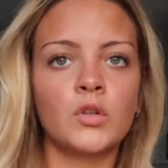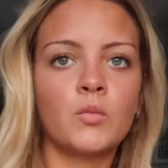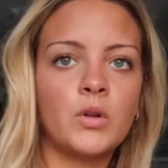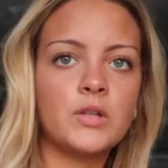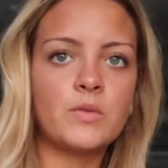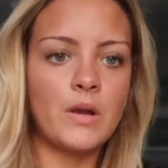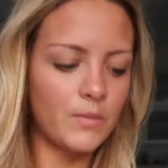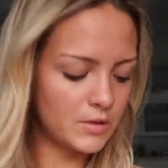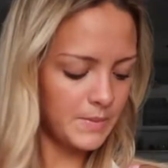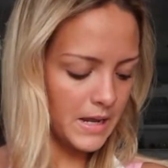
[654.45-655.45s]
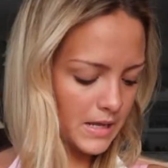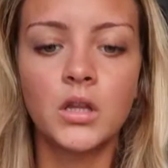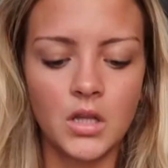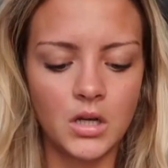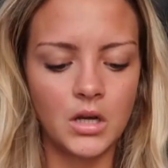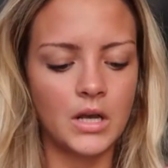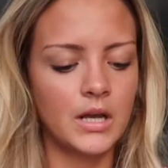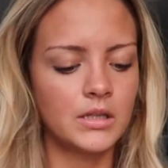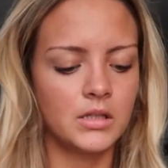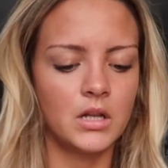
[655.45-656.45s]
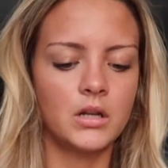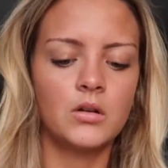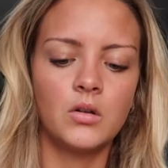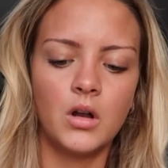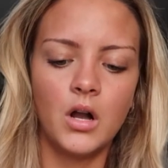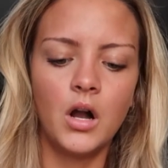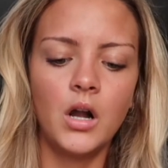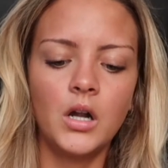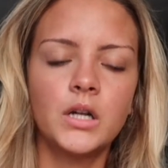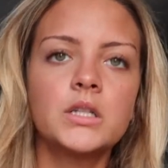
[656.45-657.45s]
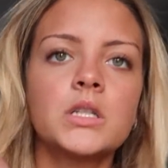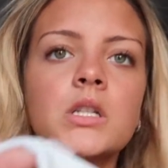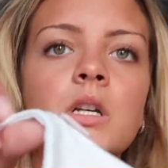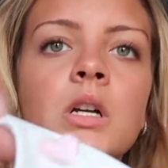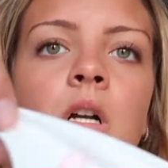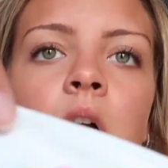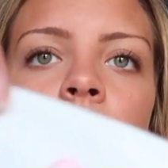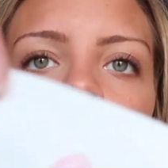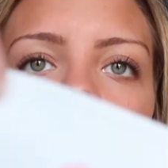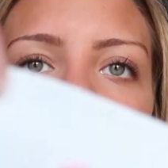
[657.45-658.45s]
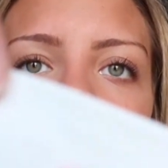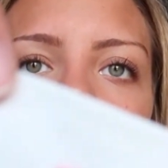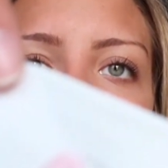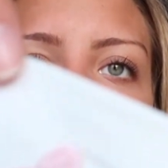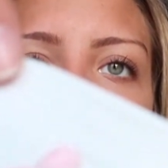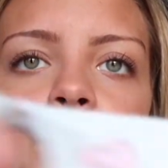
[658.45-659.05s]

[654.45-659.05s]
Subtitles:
one is white, one's pink. And then it has a little heart on